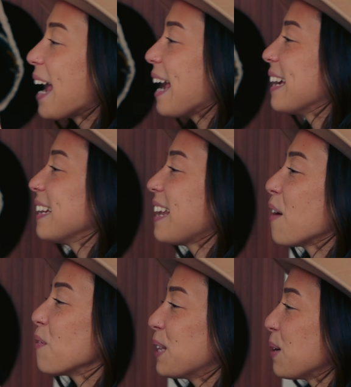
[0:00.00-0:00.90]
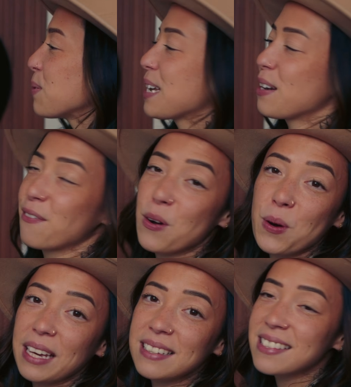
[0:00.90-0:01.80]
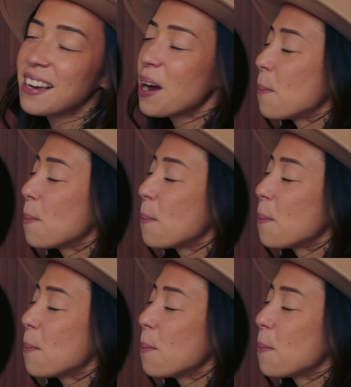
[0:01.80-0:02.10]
and everything was out of focus.